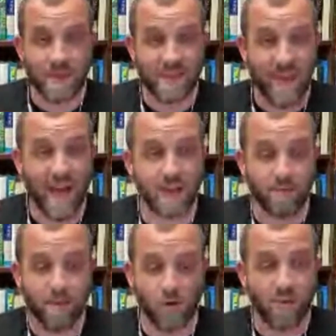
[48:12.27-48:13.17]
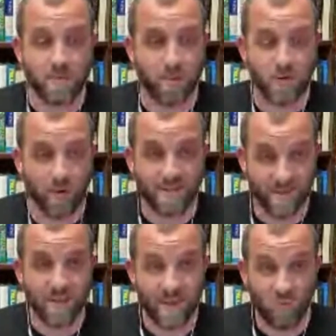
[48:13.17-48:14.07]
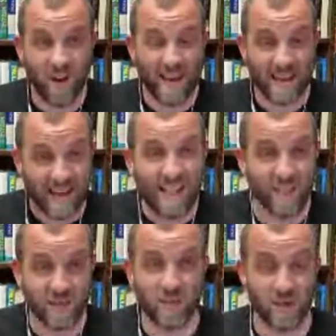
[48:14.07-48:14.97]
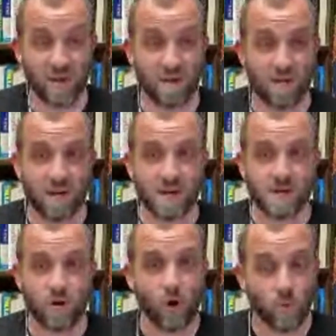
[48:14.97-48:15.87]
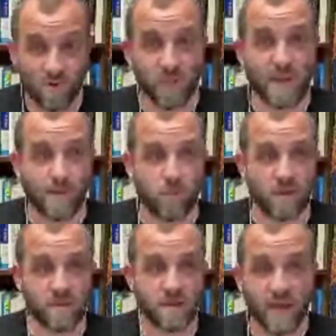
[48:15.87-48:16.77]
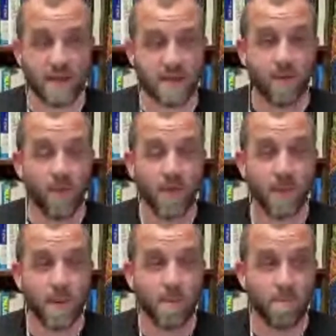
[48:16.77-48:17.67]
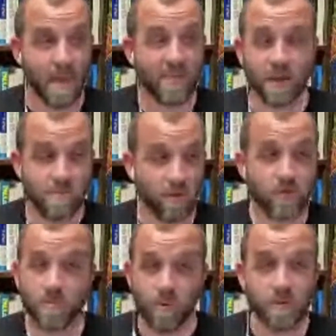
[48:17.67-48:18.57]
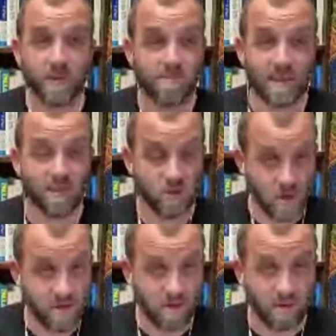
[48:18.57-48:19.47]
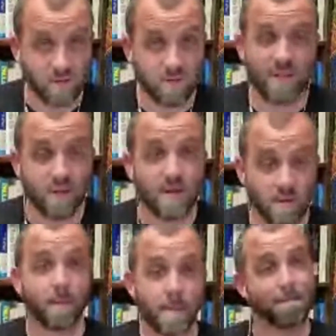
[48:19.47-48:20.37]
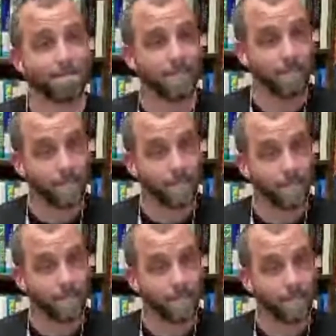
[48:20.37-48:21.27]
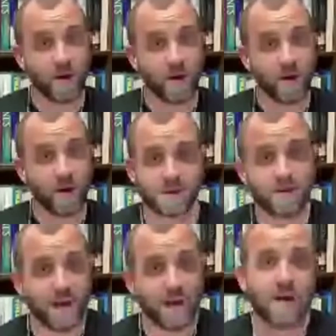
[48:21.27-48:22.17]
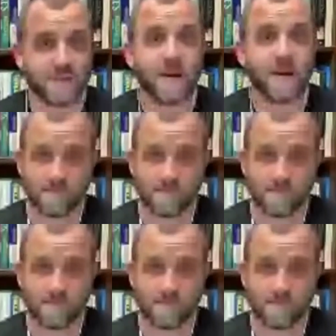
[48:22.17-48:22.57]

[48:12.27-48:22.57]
yeah, the most important thing is what I got this year? Or will they come away thinking, man, the most important thing is Jesus, but I also got a present?